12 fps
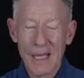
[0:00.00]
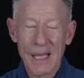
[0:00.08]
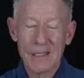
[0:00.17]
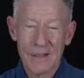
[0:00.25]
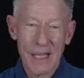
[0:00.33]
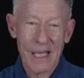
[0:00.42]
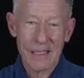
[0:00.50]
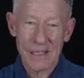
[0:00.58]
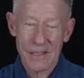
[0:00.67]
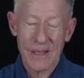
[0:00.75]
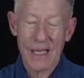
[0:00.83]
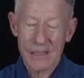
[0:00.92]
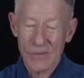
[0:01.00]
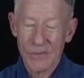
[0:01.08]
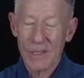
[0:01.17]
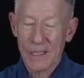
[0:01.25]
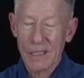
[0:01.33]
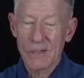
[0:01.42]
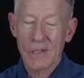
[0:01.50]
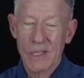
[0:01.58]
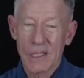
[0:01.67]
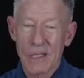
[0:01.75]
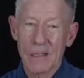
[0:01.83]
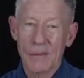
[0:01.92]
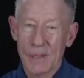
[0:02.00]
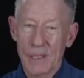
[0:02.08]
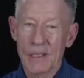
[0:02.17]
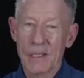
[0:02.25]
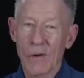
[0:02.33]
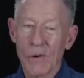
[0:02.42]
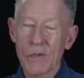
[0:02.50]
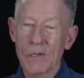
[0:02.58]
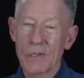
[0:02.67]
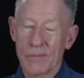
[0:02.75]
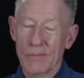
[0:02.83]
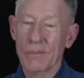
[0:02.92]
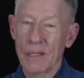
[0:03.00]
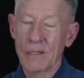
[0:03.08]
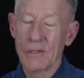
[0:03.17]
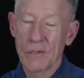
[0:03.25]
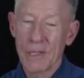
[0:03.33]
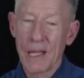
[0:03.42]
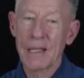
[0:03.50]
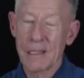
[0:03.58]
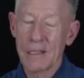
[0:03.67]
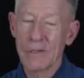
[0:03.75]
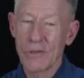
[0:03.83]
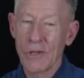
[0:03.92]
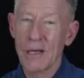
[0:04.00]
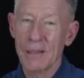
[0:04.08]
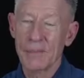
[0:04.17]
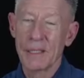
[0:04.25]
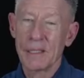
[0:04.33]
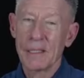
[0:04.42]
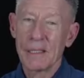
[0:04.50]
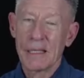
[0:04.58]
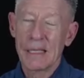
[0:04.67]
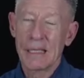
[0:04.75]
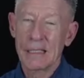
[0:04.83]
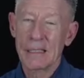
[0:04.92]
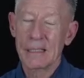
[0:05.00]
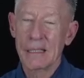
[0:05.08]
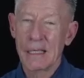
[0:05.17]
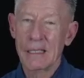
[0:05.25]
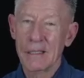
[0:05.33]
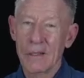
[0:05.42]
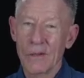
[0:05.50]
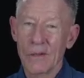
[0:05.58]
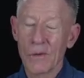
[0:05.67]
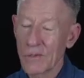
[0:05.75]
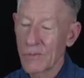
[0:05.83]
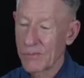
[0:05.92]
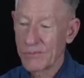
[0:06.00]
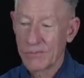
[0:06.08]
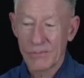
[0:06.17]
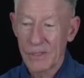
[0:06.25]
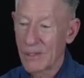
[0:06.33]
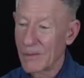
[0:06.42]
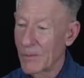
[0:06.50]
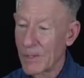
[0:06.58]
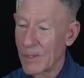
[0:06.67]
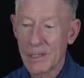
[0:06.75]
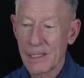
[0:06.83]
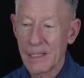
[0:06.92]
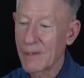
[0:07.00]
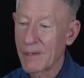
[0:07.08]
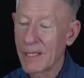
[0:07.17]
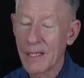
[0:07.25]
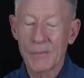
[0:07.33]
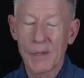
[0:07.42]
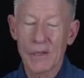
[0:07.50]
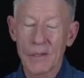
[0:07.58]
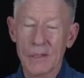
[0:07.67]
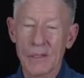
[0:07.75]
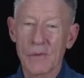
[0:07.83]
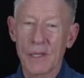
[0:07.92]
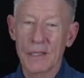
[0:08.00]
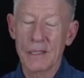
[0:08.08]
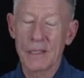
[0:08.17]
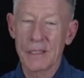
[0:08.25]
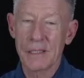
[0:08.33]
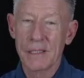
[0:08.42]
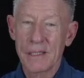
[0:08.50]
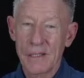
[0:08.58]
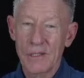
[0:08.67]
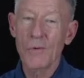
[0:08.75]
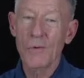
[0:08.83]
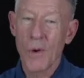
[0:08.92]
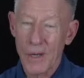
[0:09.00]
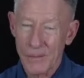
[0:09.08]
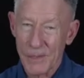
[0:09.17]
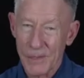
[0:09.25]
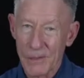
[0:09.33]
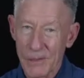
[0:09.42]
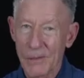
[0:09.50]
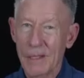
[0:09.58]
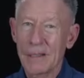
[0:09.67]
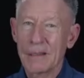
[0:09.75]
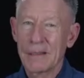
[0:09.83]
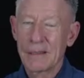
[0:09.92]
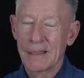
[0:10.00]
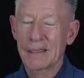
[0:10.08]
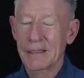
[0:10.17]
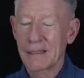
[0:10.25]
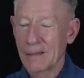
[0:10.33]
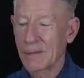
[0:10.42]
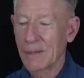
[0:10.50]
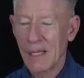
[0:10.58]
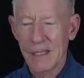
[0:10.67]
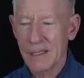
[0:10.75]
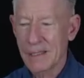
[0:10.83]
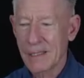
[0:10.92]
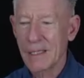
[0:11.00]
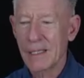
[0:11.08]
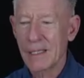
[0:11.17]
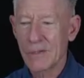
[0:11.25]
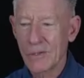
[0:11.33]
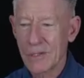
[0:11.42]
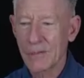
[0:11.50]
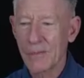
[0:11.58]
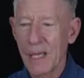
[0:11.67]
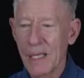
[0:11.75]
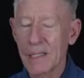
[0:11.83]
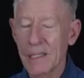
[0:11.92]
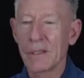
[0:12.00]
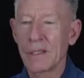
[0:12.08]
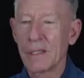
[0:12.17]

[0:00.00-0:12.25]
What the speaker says: That's really interesting, isn't it? Because the horse understands his job, and the horse, wants to get around that barrel as quickly as you want him to, and it's just amazing.